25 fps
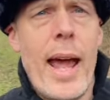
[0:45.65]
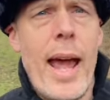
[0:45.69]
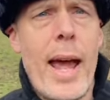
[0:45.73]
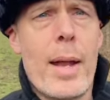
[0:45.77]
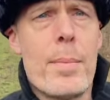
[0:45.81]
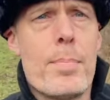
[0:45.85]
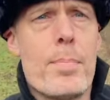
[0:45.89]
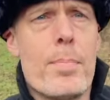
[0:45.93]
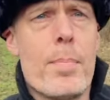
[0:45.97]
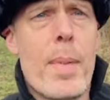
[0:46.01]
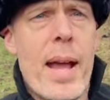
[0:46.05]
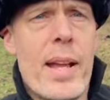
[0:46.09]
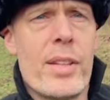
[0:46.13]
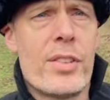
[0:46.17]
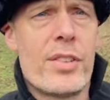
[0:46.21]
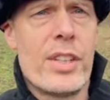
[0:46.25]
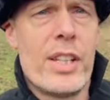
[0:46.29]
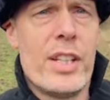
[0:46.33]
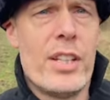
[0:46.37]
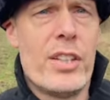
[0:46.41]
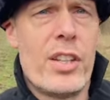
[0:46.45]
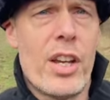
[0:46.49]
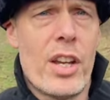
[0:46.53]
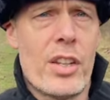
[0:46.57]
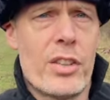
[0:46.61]
and mass
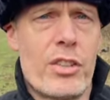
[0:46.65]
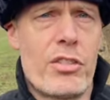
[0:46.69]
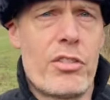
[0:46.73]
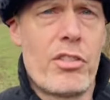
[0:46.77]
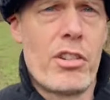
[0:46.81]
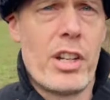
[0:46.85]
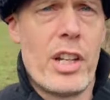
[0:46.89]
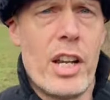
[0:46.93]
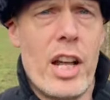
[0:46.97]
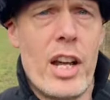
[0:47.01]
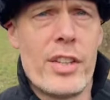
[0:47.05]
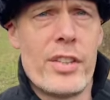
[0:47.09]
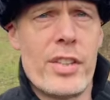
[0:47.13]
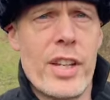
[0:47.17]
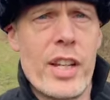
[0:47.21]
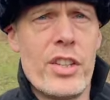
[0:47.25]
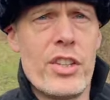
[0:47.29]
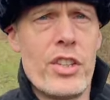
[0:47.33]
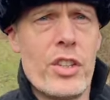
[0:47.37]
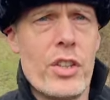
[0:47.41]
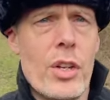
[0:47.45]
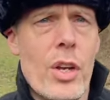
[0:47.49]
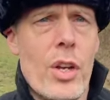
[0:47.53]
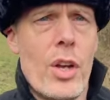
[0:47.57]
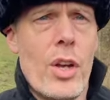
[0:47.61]

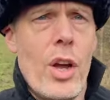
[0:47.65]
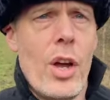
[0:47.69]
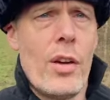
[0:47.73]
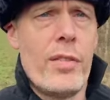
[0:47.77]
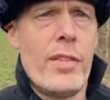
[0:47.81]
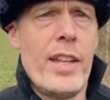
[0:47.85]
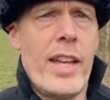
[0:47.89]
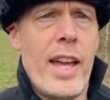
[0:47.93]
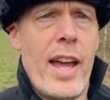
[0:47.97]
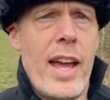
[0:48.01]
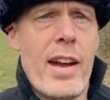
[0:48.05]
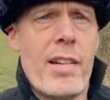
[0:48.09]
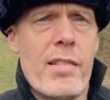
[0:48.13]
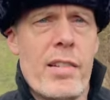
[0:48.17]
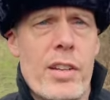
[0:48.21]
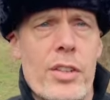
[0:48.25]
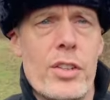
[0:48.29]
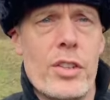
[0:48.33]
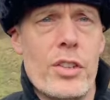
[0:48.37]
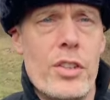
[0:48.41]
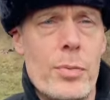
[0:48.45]
industrialisation of the areas,